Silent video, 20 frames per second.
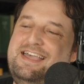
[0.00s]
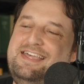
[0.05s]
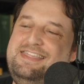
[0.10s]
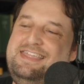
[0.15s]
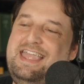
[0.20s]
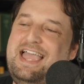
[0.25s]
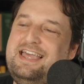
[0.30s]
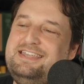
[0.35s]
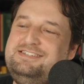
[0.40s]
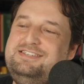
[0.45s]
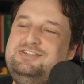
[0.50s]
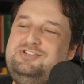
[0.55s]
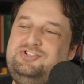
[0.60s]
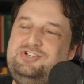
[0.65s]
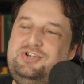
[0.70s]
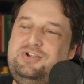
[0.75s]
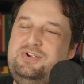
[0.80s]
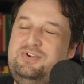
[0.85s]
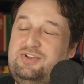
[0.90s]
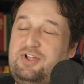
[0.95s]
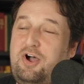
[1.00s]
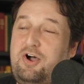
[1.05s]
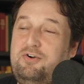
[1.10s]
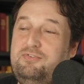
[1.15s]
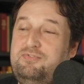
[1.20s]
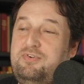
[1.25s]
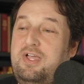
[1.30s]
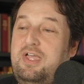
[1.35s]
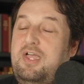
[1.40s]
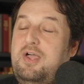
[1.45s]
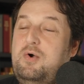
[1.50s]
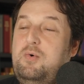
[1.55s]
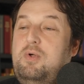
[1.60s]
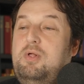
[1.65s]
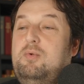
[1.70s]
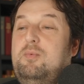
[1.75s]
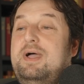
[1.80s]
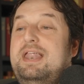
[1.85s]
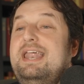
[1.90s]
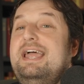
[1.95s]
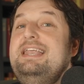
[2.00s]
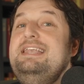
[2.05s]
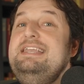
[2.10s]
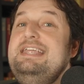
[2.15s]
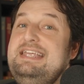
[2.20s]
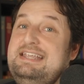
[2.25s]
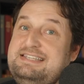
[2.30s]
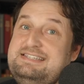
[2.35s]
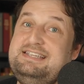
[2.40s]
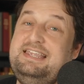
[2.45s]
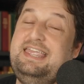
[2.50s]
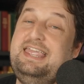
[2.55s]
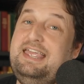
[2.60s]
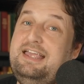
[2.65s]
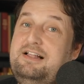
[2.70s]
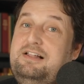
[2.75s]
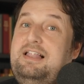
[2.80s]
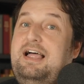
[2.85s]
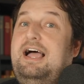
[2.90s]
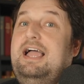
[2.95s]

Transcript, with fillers: the attitude of, well, when I need to kill,